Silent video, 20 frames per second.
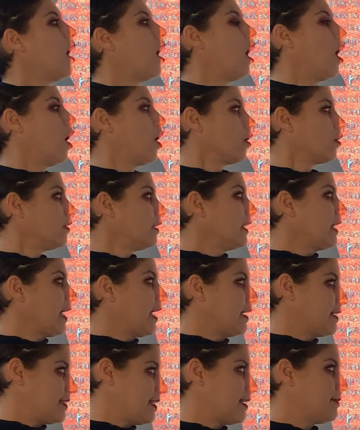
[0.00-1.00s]
uh,
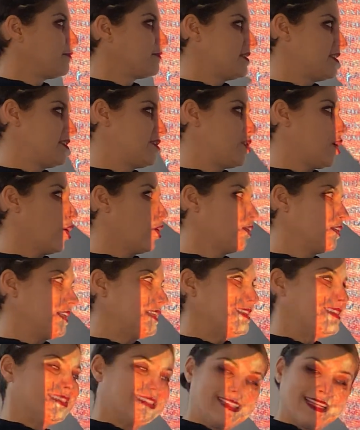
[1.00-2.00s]
early examples is the
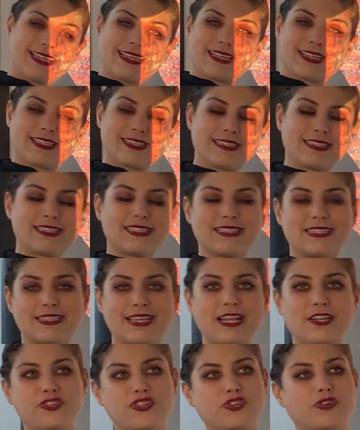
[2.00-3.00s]
early sixth
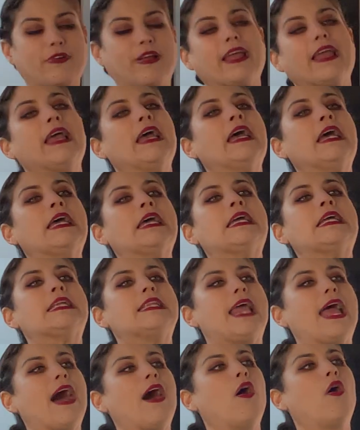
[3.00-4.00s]
century.
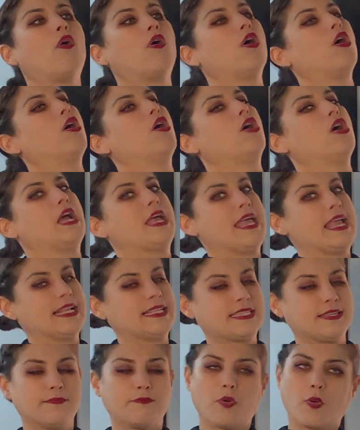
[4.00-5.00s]
Now,
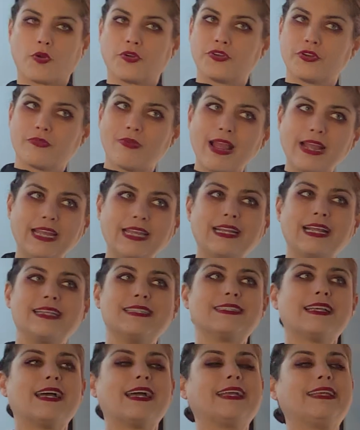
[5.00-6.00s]
it's important to
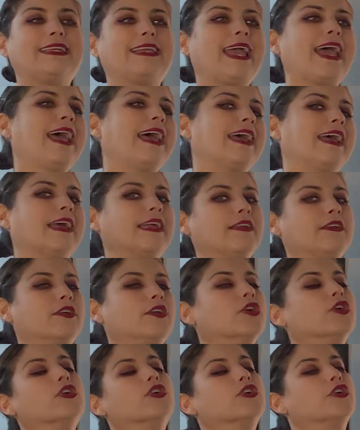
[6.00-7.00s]
recognize, again,
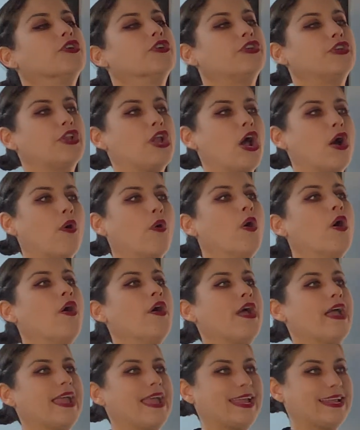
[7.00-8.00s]
you know,
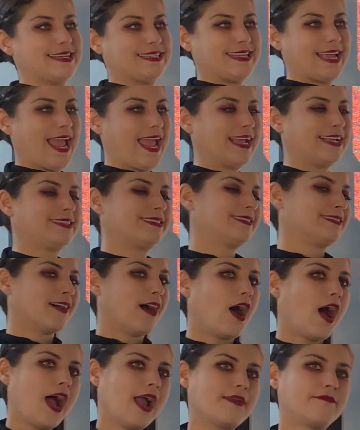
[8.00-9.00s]
it takes
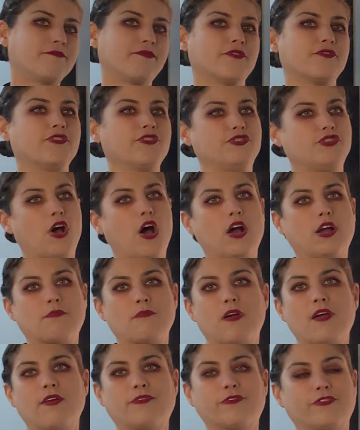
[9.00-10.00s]
time for the
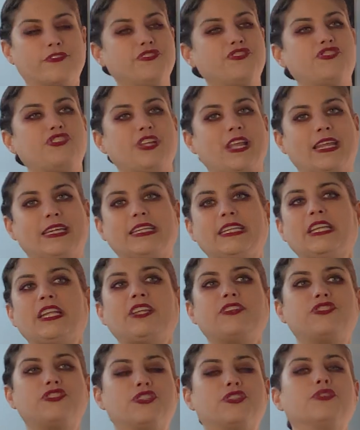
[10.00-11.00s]
dogma of
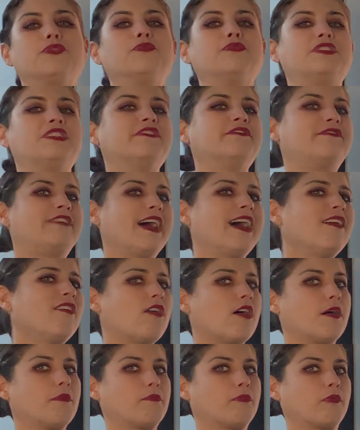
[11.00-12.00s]
Christianity to
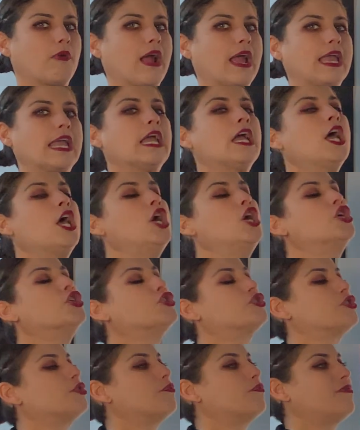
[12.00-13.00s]
develop, right?
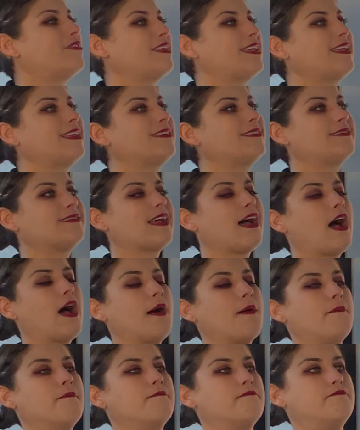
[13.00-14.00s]
So these
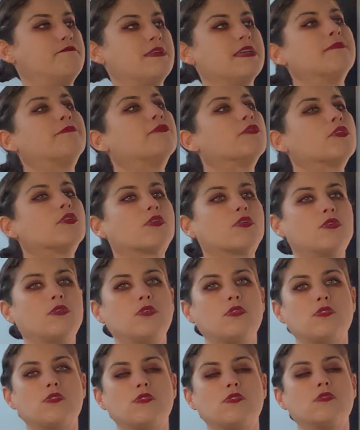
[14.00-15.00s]
um,
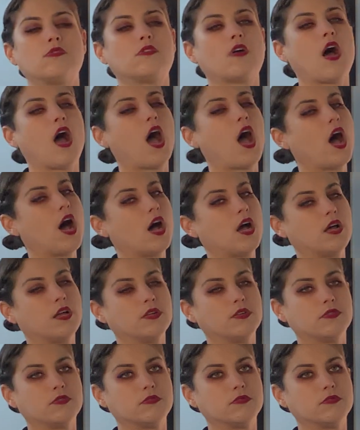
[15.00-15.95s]
biblical, uh,